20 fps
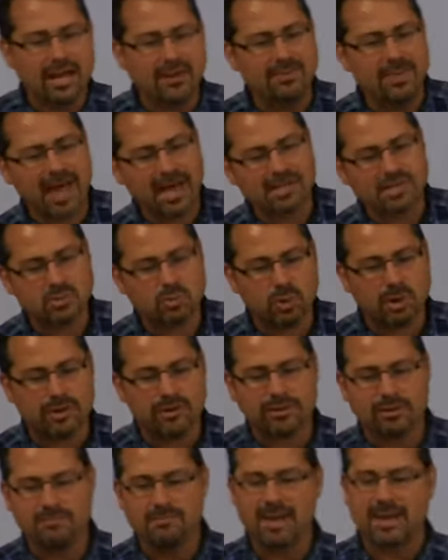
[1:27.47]
And that's
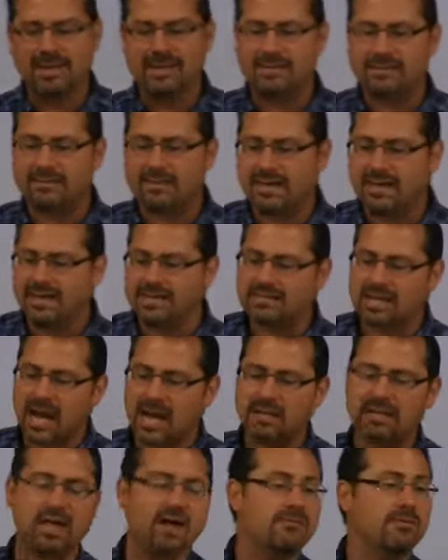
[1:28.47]
one of the many things
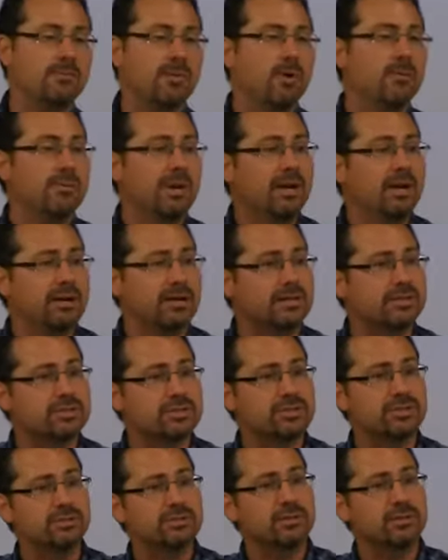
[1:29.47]
I love about marriage.